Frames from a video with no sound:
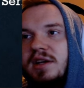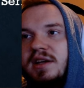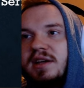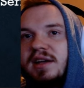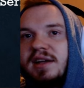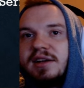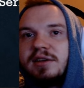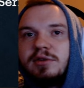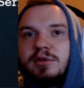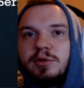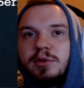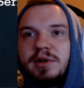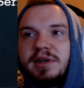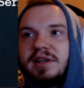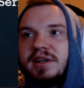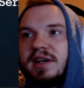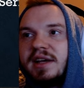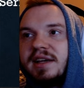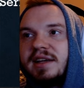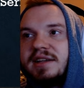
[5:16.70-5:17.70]

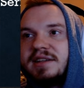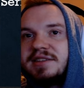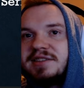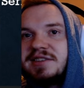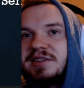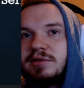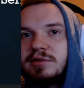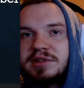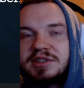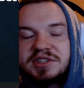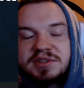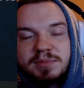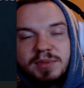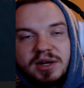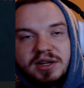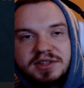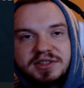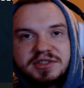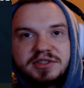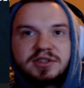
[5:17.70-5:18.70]
including a series
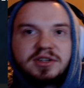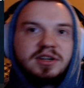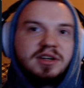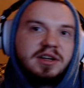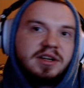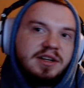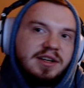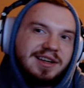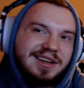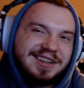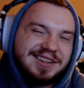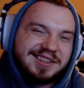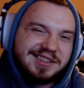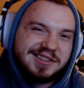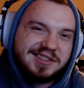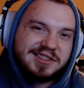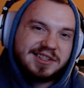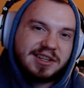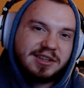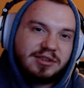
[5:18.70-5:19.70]
sponsor, a
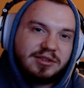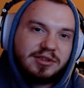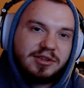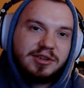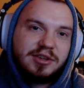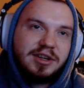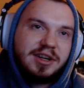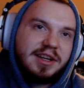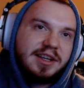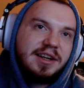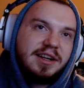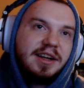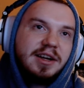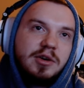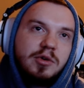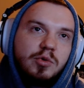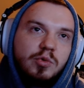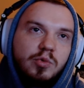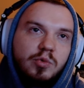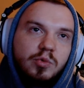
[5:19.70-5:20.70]
settler, and
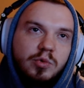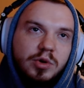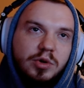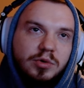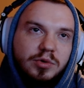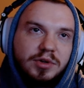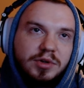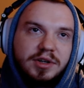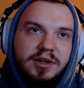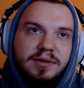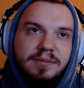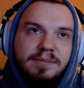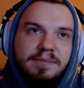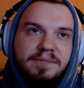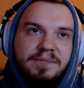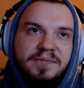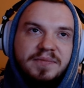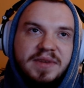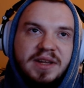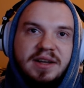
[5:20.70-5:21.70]
a roller.
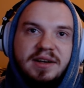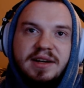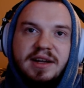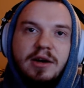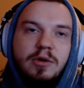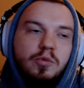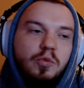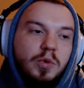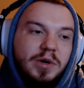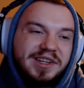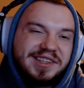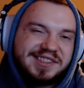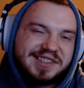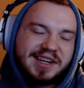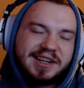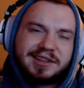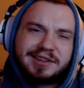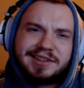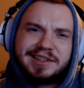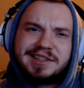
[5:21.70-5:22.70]
Now, what
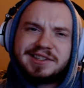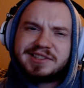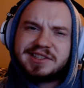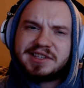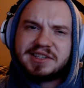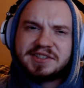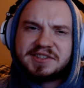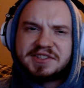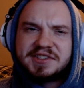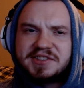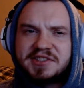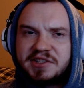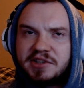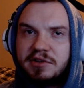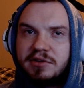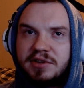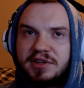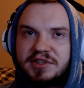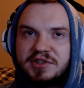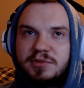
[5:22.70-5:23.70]
exactly is a
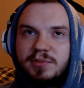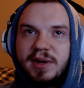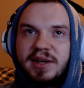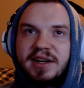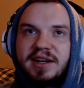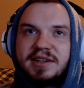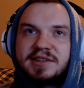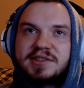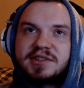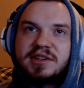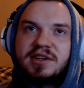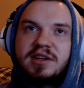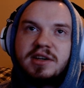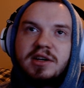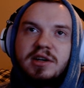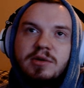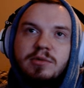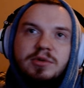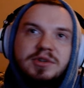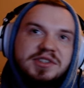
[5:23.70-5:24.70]
series, you might ask?
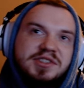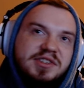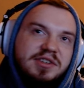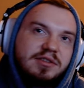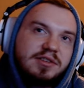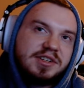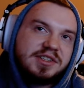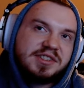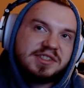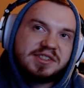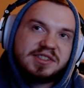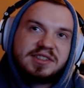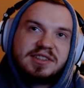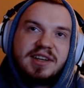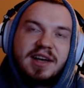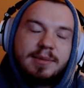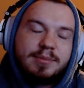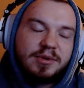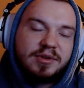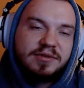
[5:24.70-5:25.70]
Well, a series is a
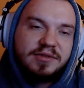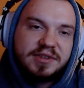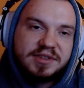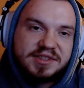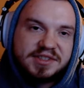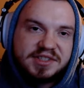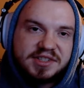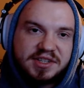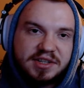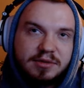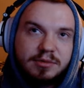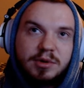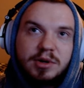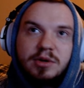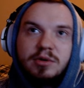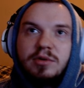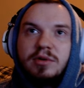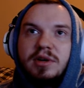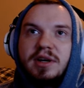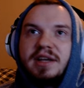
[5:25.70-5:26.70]
type of
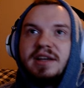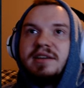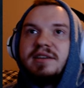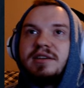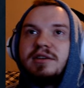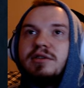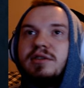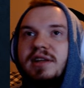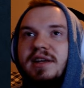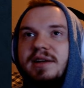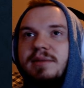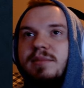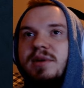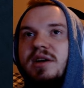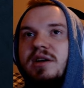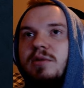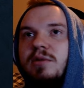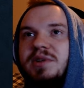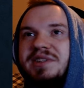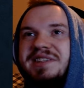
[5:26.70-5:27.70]
zero and claim
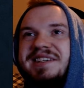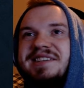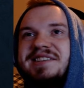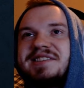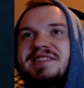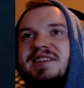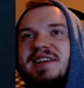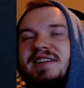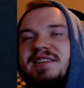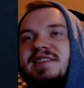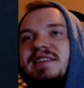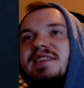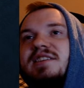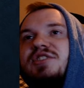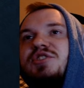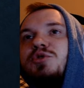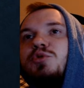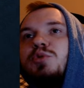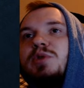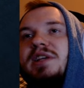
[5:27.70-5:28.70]
with a set
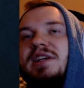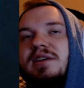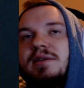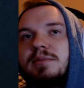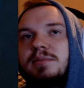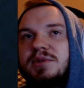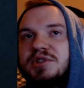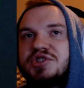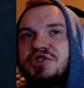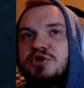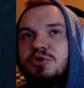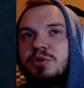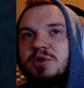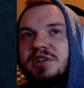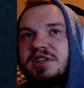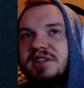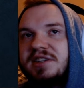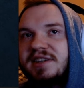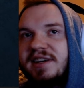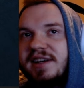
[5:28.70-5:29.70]
and unique
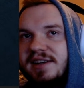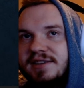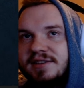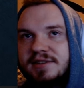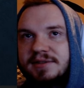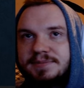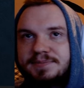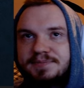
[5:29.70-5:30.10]
maturity date.